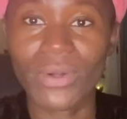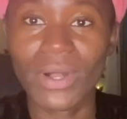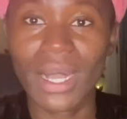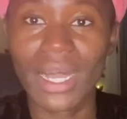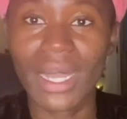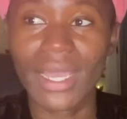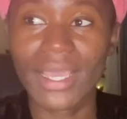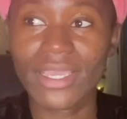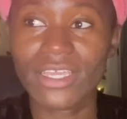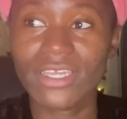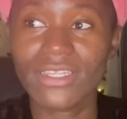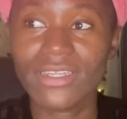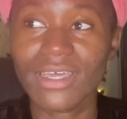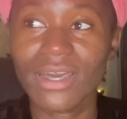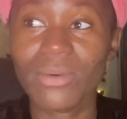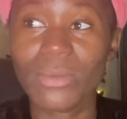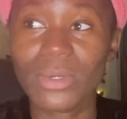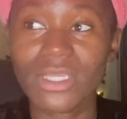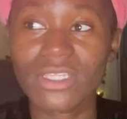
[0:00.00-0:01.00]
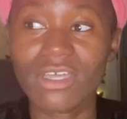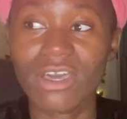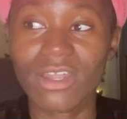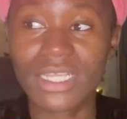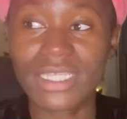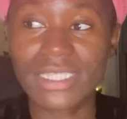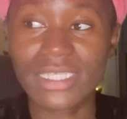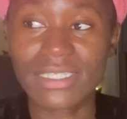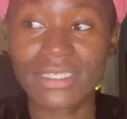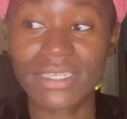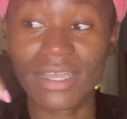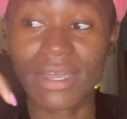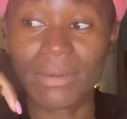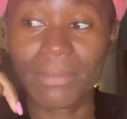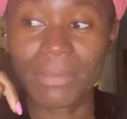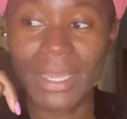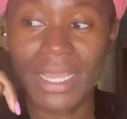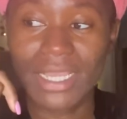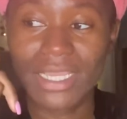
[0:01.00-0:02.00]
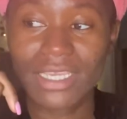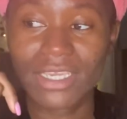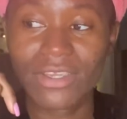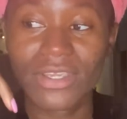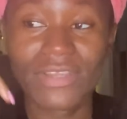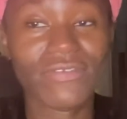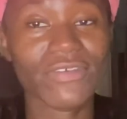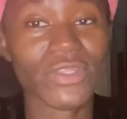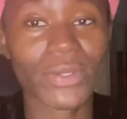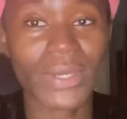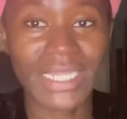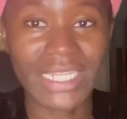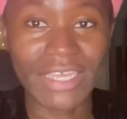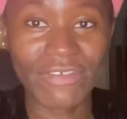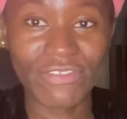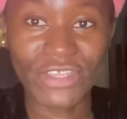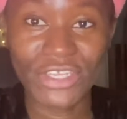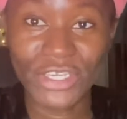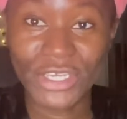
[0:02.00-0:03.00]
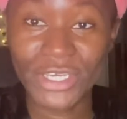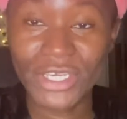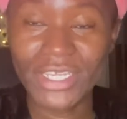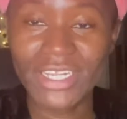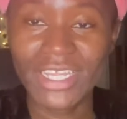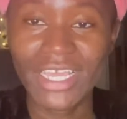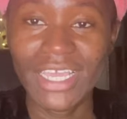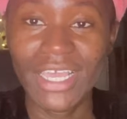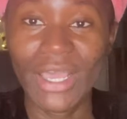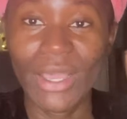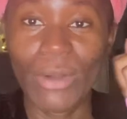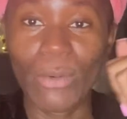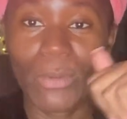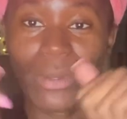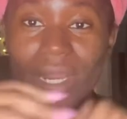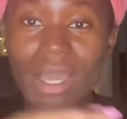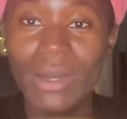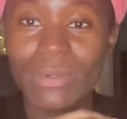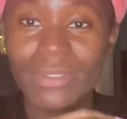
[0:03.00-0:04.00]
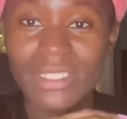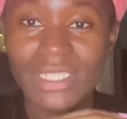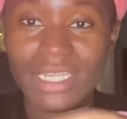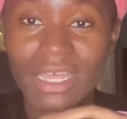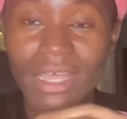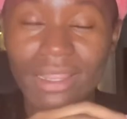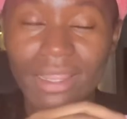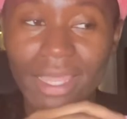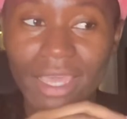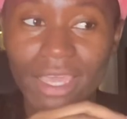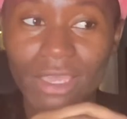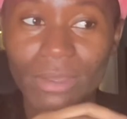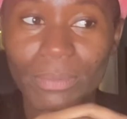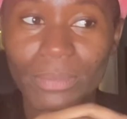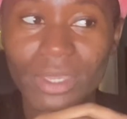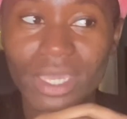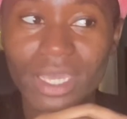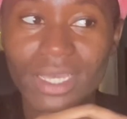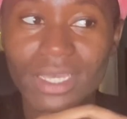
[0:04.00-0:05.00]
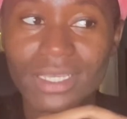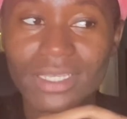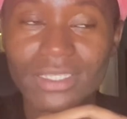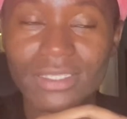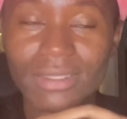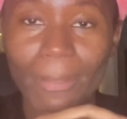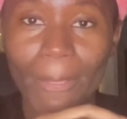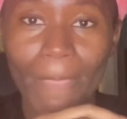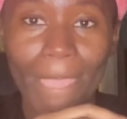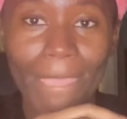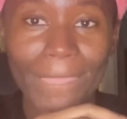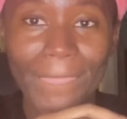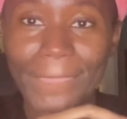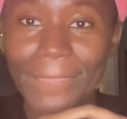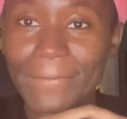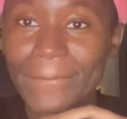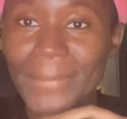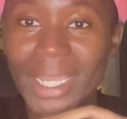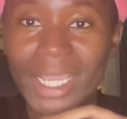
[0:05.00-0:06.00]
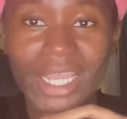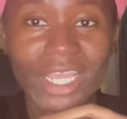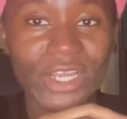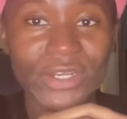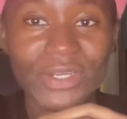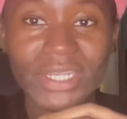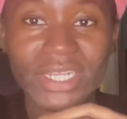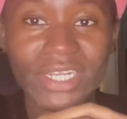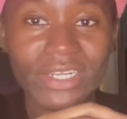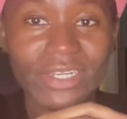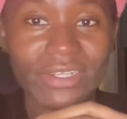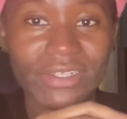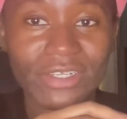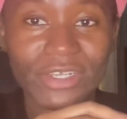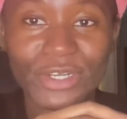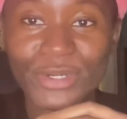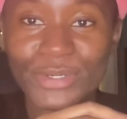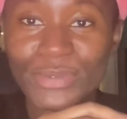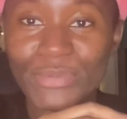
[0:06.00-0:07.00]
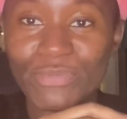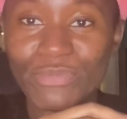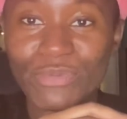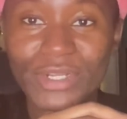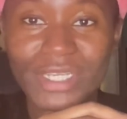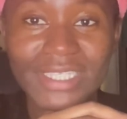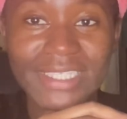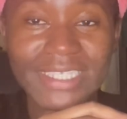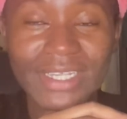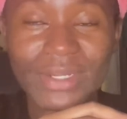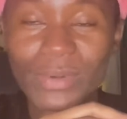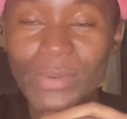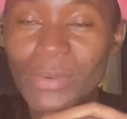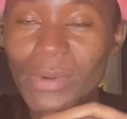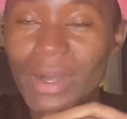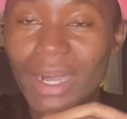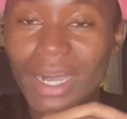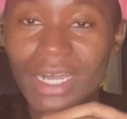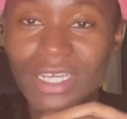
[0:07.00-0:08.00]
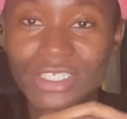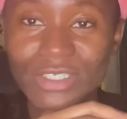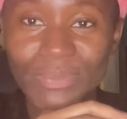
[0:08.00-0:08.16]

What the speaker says: I could not wait, honestly, to come back here, even though I definitely could when I was in LA, because my hair needed a good rinse and a wash,